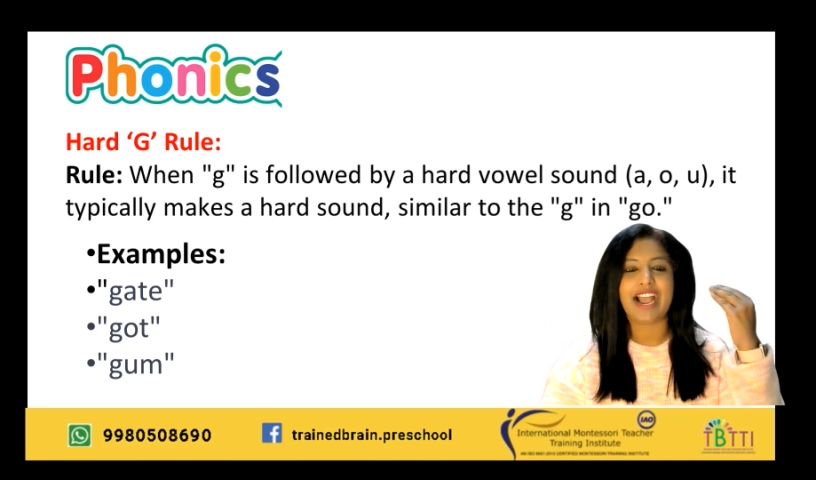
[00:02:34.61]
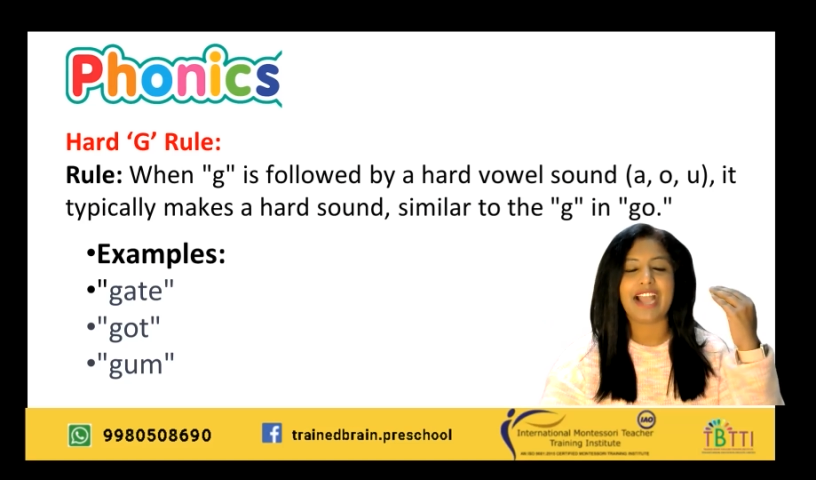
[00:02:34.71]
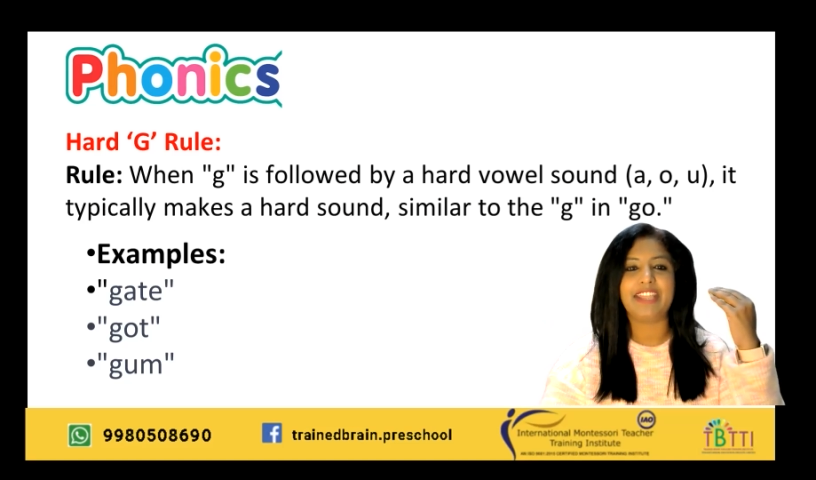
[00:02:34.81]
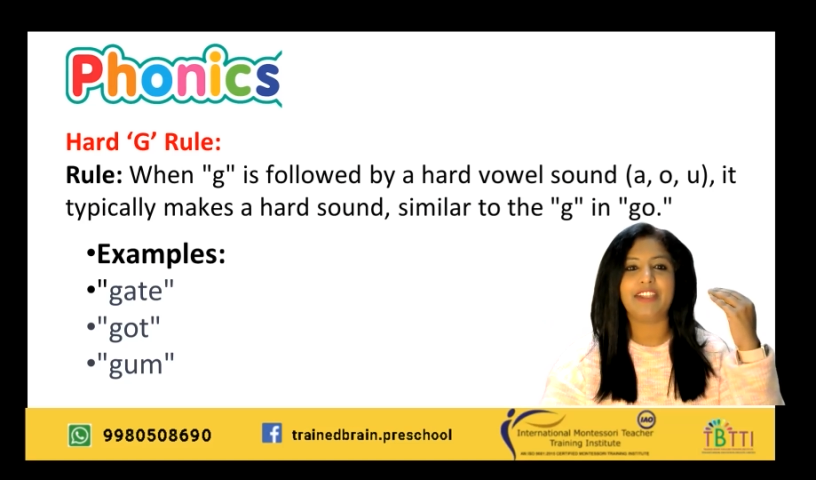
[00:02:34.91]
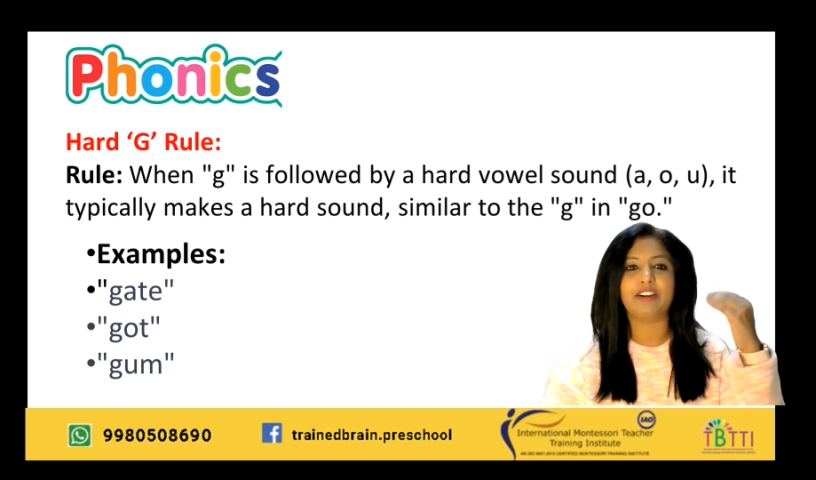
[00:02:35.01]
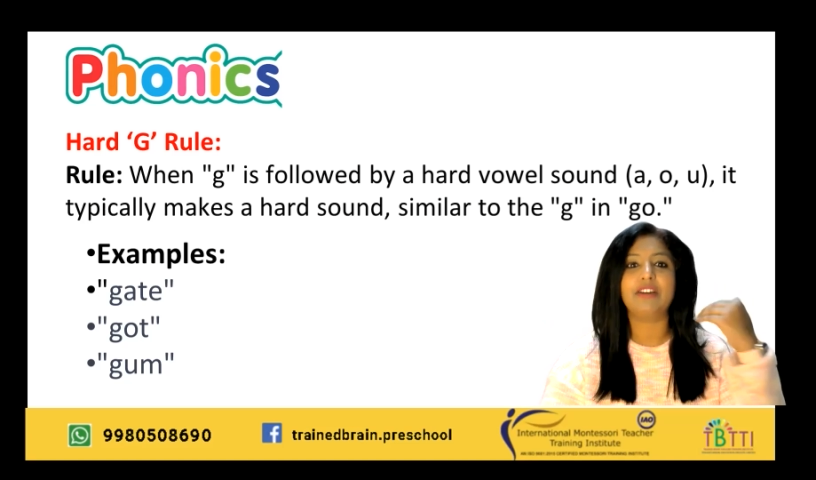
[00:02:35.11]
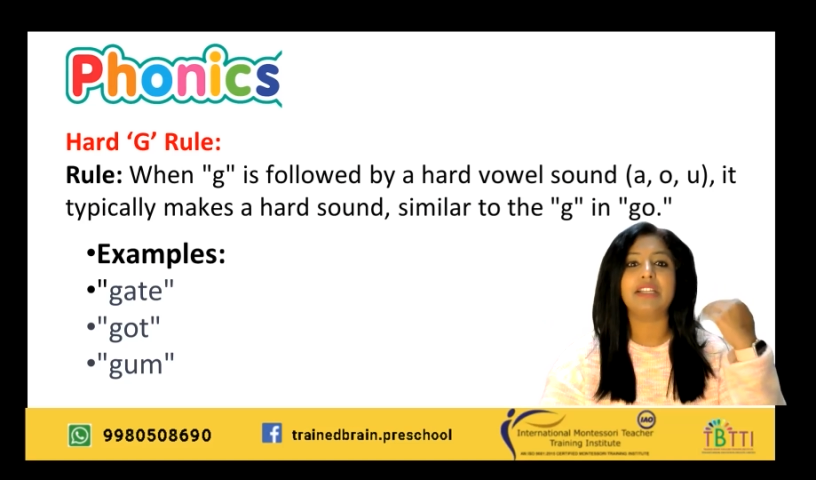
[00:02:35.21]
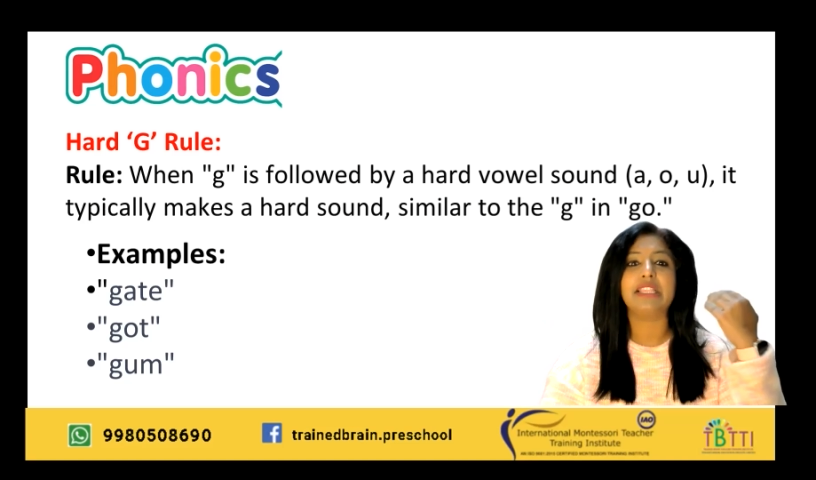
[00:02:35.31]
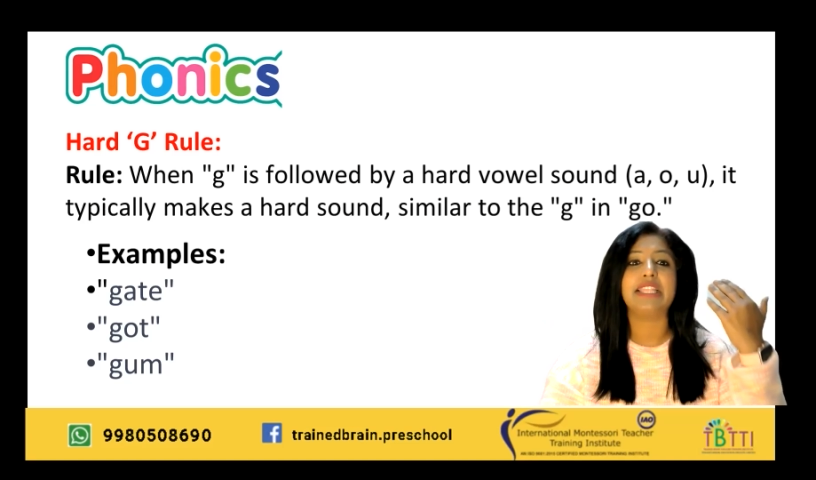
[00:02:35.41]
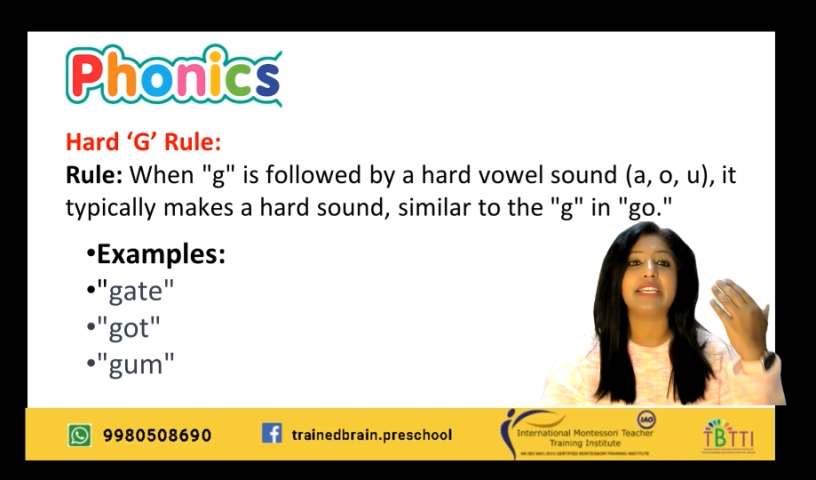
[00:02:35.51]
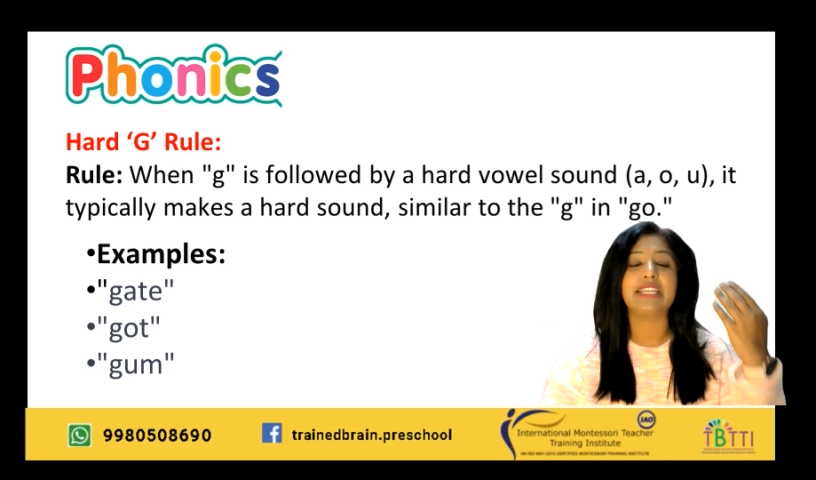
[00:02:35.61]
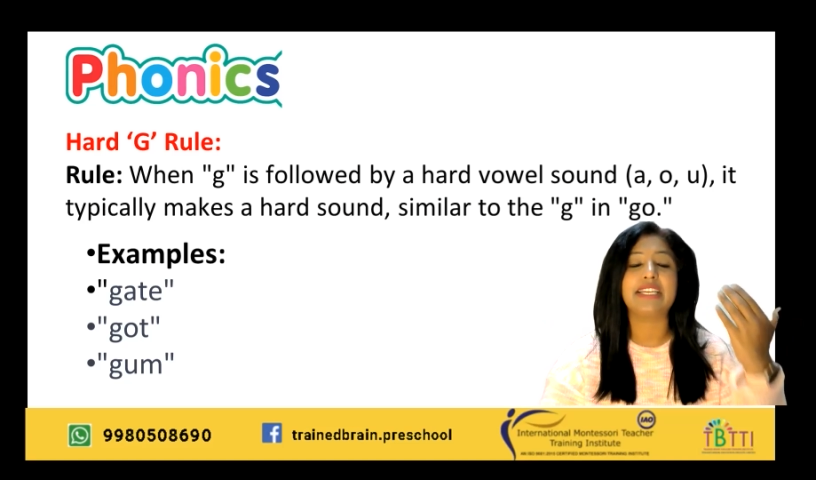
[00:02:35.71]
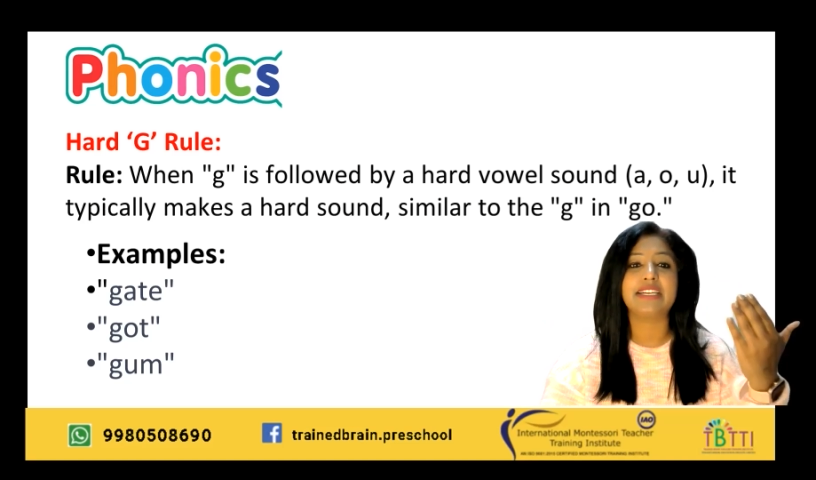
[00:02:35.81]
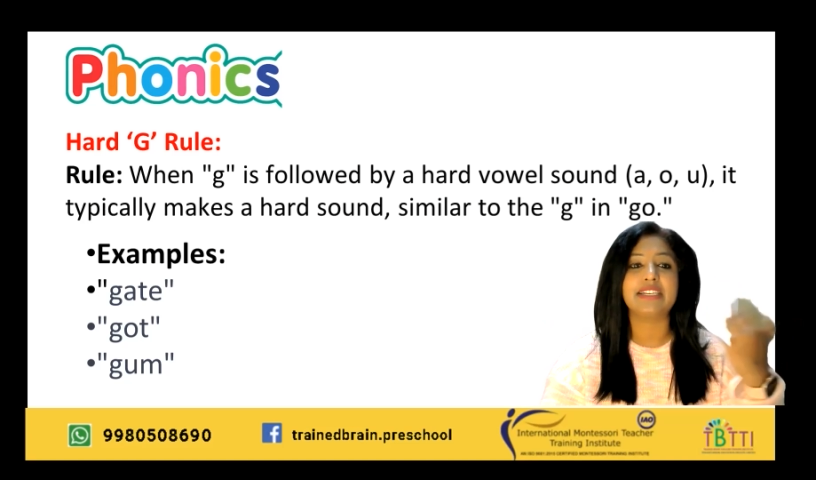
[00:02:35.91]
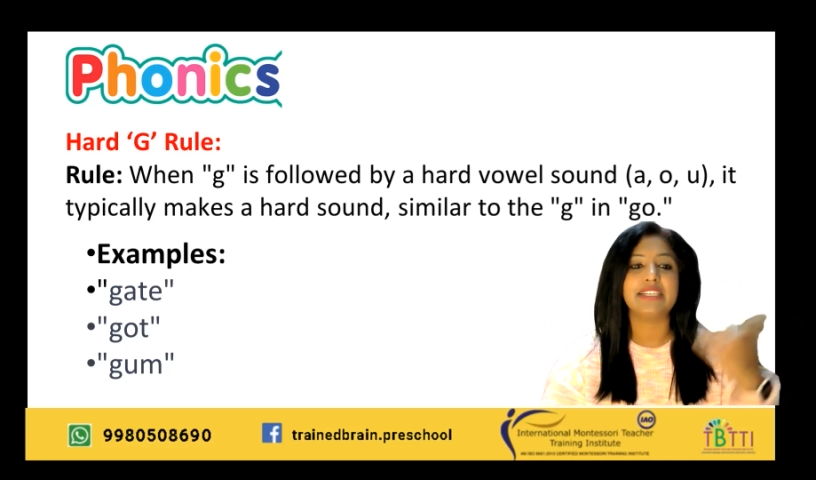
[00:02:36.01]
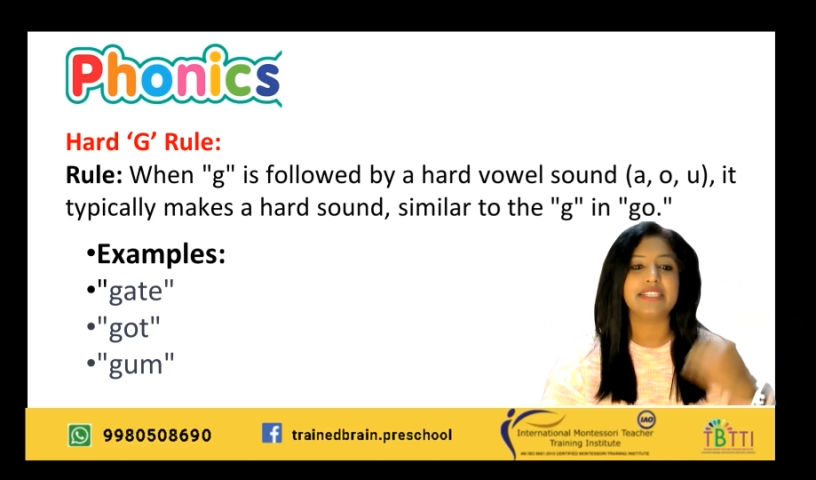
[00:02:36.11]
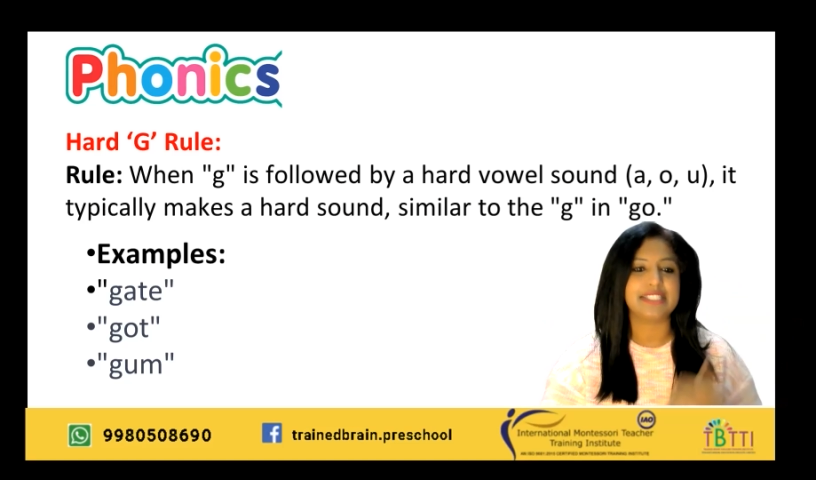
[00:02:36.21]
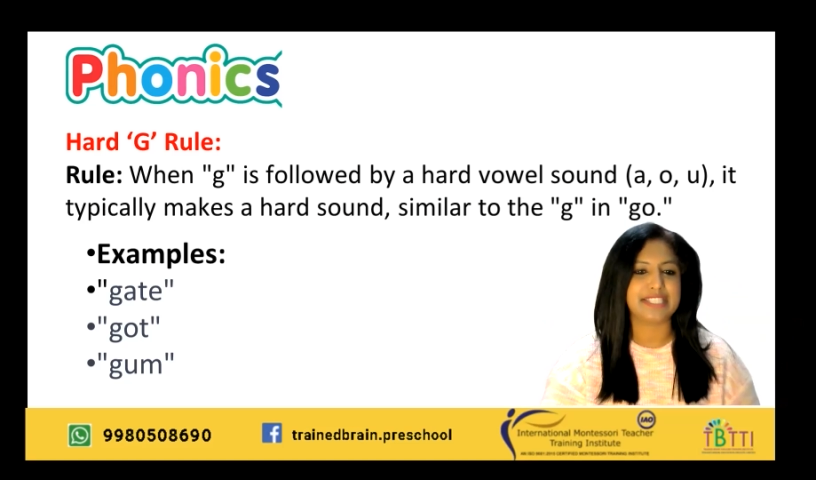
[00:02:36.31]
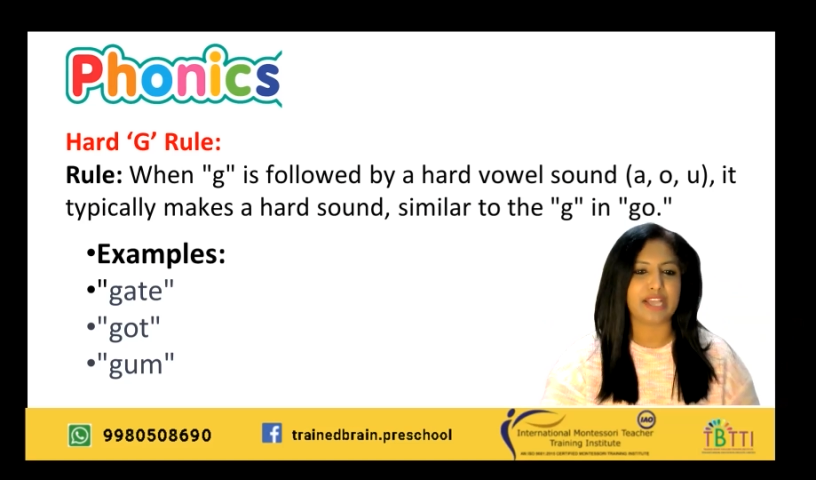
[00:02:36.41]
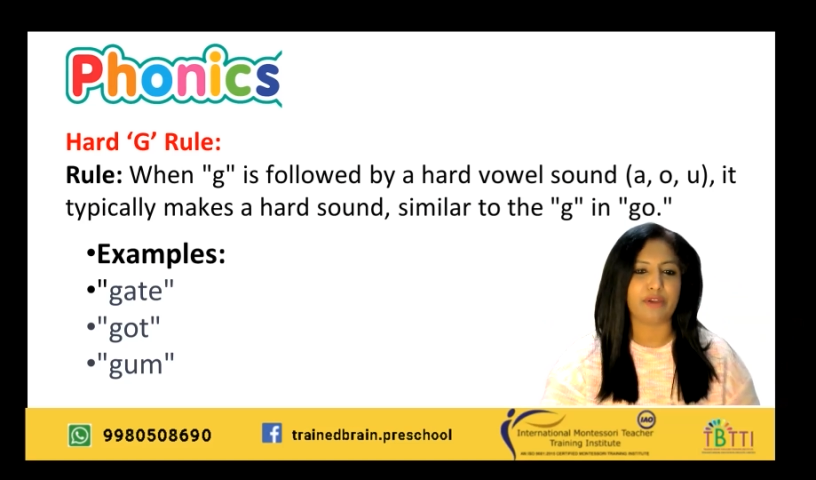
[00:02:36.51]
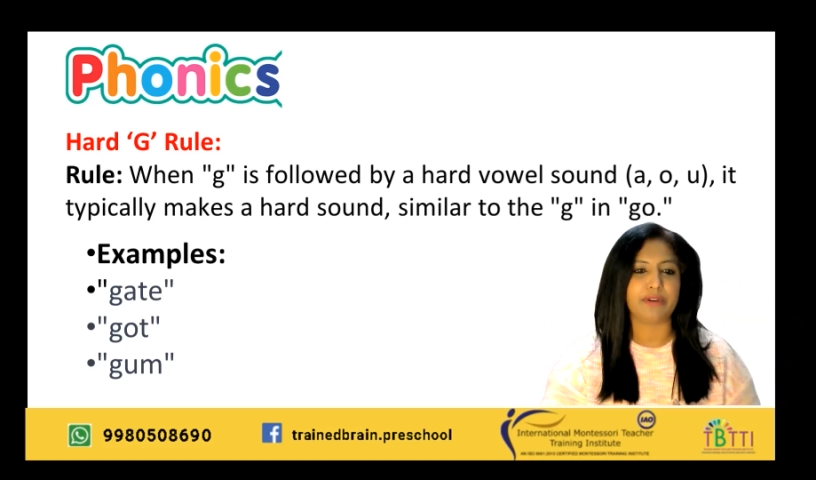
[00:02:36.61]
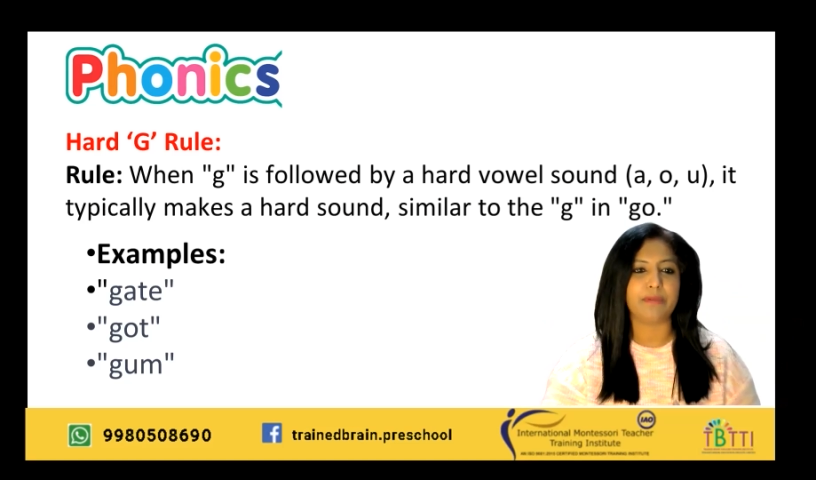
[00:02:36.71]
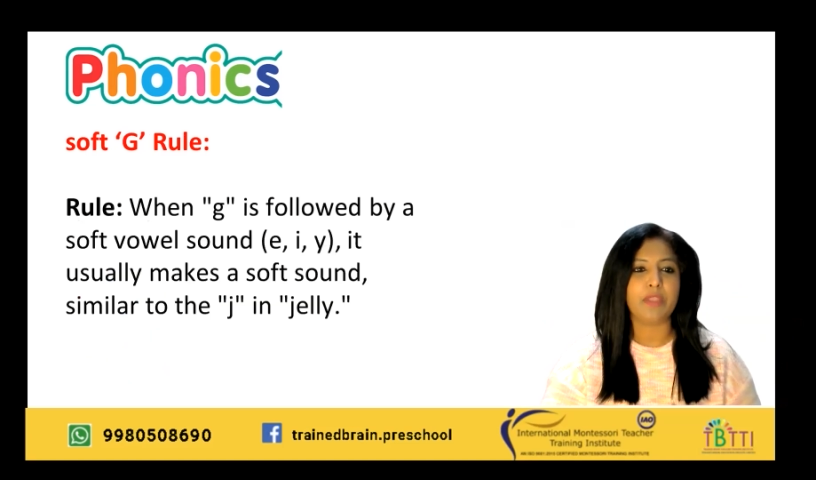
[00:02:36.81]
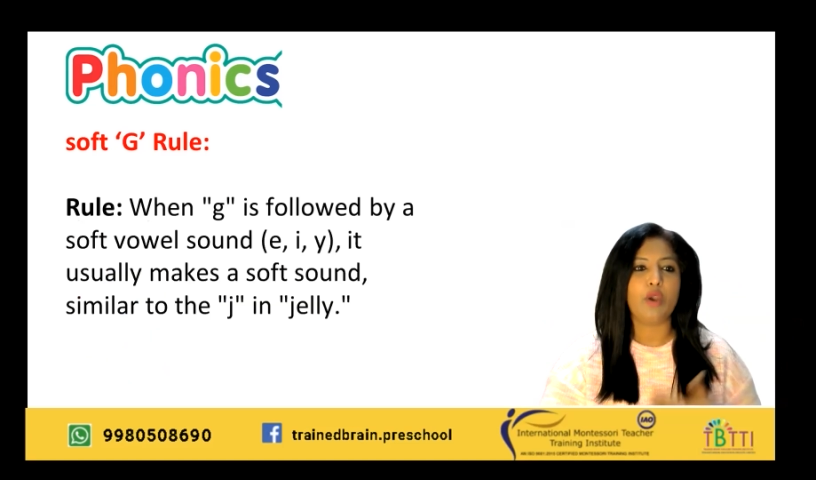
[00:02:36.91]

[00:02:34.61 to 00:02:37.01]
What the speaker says: I hear the G sound.